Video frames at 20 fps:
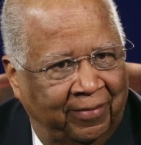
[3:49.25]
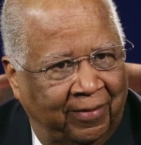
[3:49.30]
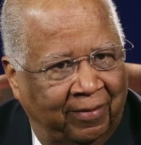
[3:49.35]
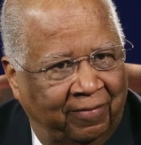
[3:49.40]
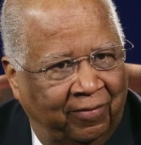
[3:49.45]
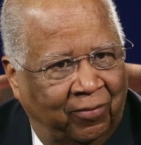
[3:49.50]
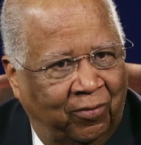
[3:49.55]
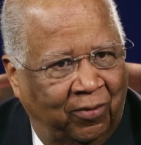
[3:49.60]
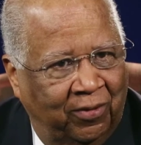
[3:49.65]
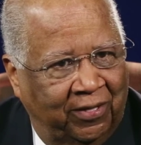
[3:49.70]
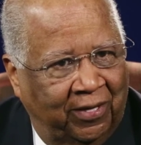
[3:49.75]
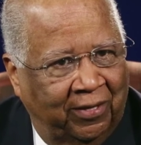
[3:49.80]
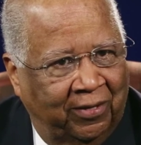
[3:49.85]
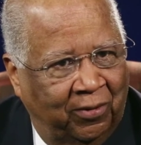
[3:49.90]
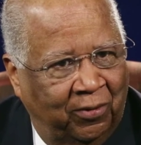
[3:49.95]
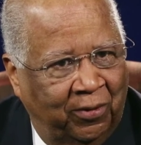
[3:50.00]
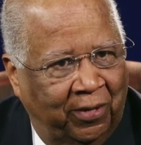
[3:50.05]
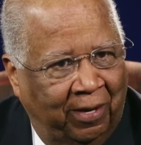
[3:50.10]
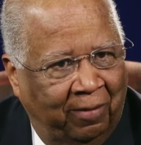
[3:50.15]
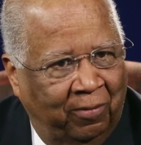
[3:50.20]
Of course, I
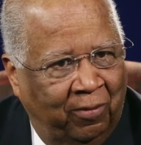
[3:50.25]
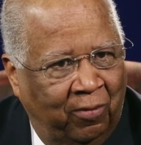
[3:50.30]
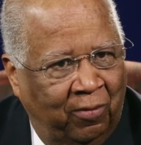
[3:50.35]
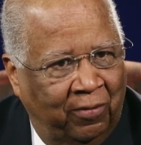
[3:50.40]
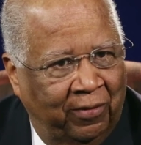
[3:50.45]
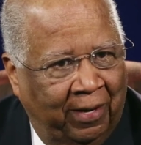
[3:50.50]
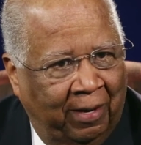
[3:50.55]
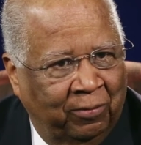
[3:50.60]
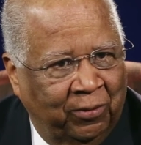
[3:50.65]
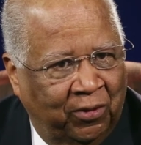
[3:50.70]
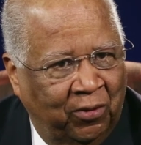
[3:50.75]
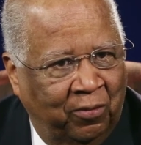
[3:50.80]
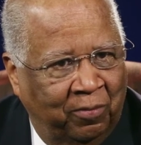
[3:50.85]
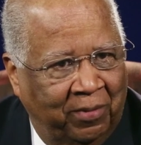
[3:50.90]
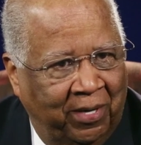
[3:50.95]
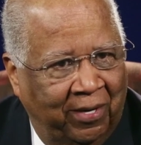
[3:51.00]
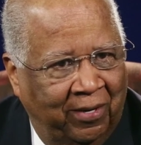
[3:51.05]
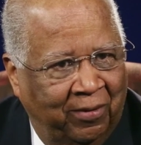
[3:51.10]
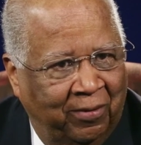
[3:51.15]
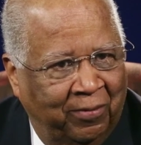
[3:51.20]
told you I was on
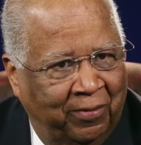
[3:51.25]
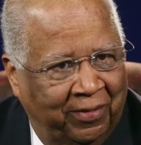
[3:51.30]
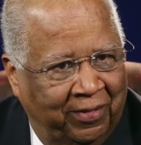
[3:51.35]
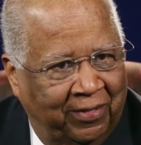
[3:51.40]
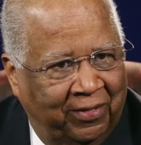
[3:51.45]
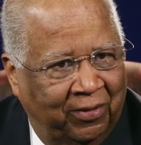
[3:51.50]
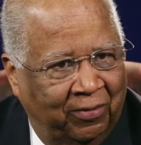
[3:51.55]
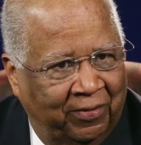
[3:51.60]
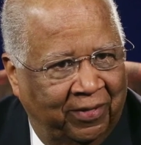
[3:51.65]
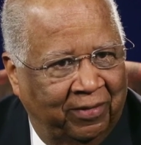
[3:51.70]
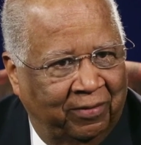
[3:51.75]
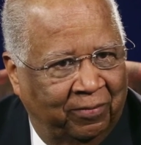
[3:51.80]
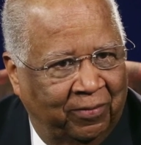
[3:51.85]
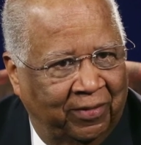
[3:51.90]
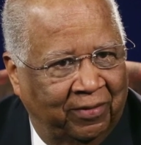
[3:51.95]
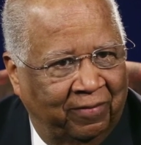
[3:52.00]
my own, and so this